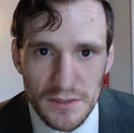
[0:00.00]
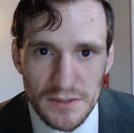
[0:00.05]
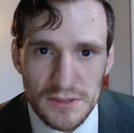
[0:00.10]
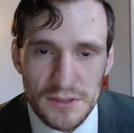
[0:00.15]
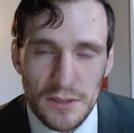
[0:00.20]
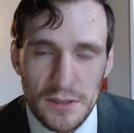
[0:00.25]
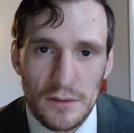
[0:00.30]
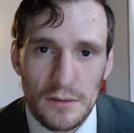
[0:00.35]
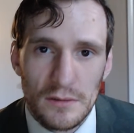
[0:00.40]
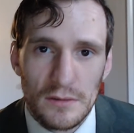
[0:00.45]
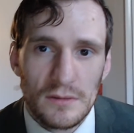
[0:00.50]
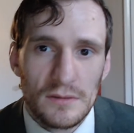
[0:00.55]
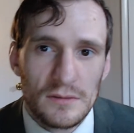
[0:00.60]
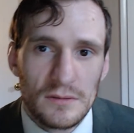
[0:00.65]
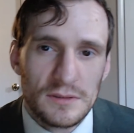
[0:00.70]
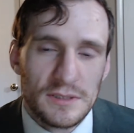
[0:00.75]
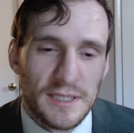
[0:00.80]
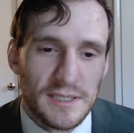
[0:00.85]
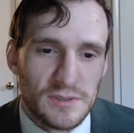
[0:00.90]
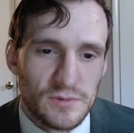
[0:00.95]
So
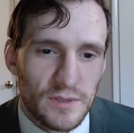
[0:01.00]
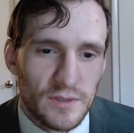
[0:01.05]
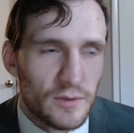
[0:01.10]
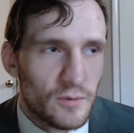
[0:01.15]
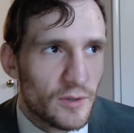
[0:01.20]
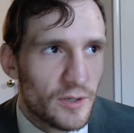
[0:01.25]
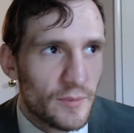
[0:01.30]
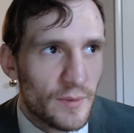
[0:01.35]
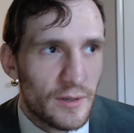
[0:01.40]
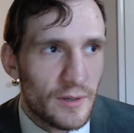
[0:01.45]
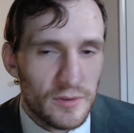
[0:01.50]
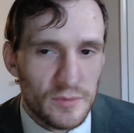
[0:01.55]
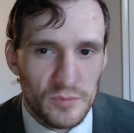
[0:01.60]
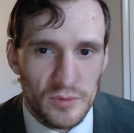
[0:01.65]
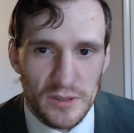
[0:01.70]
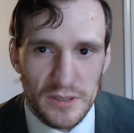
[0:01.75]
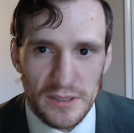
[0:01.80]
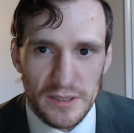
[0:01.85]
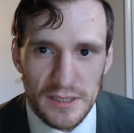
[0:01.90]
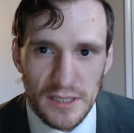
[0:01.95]
that's what I worry about with
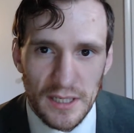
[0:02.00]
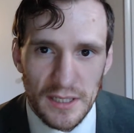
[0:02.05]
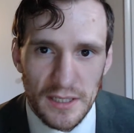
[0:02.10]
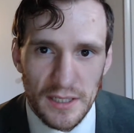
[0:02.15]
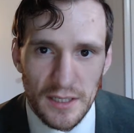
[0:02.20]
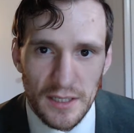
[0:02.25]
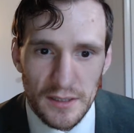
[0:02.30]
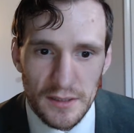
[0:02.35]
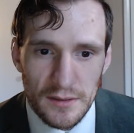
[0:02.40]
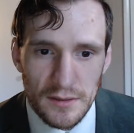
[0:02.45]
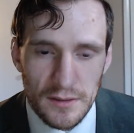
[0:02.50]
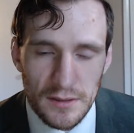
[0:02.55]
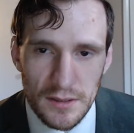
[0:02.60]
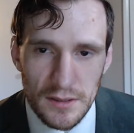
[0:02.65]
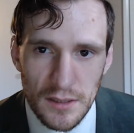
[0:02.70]
Brooklyn Nine-Nine.